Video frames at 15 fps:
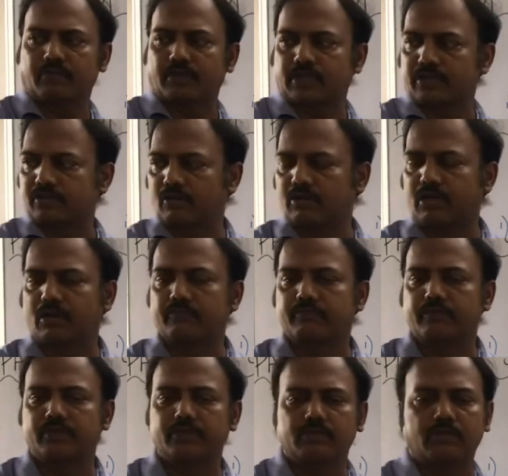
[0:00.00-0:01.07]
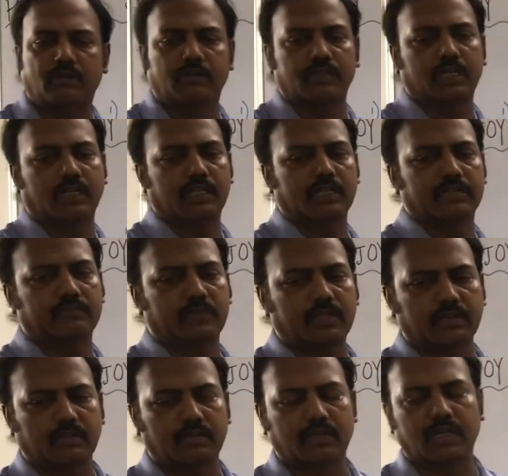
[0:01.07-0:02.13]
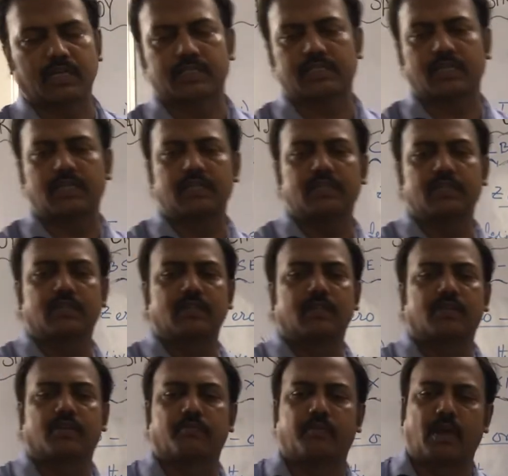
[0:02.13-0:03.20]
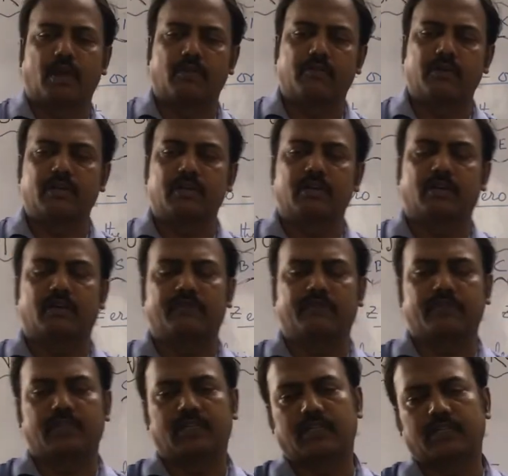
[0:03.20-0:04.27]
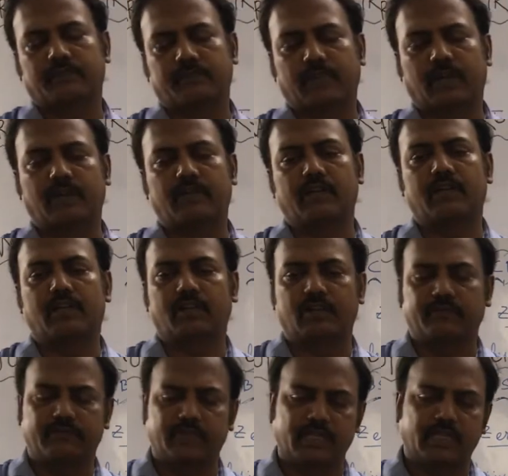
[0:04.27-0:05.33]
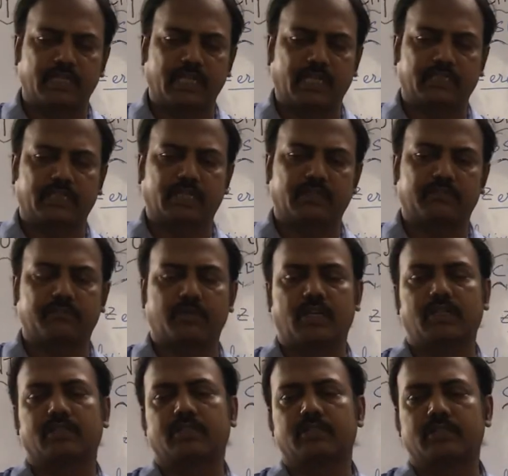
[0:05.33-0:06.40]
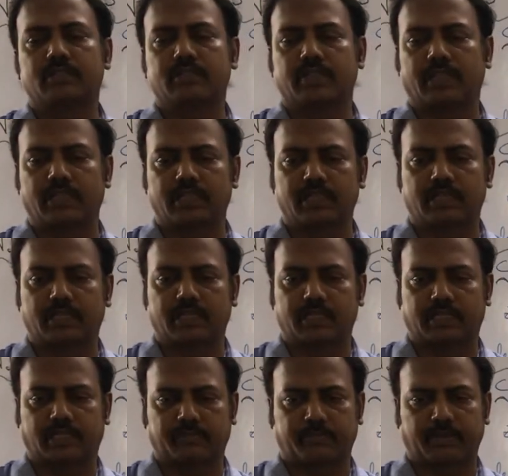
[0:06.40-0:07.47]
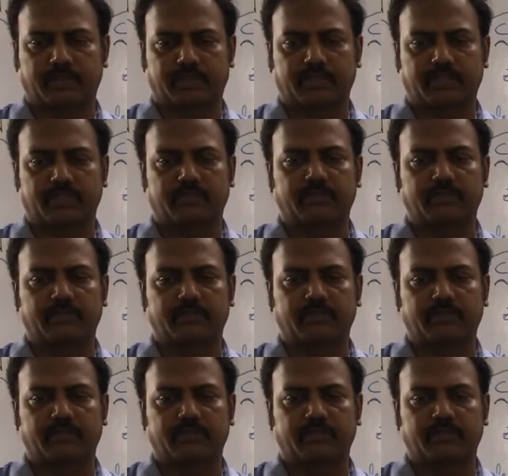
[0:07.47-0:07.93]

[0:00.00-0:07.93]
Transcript: What is order? We know order is what? Order is the power of the reactant molecules in the rate expression.